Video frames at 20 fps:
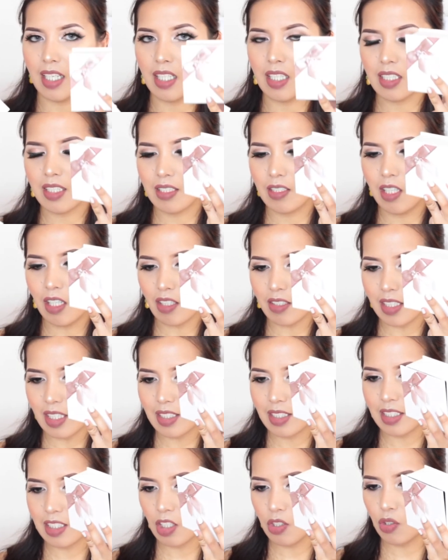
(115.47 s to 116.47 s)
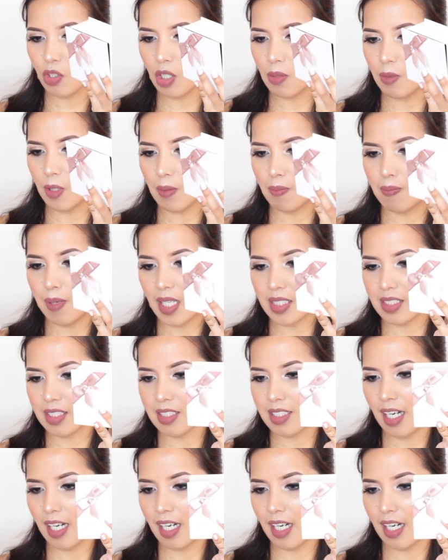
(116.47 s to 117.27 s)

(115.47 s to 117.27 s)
and look at this adorable box.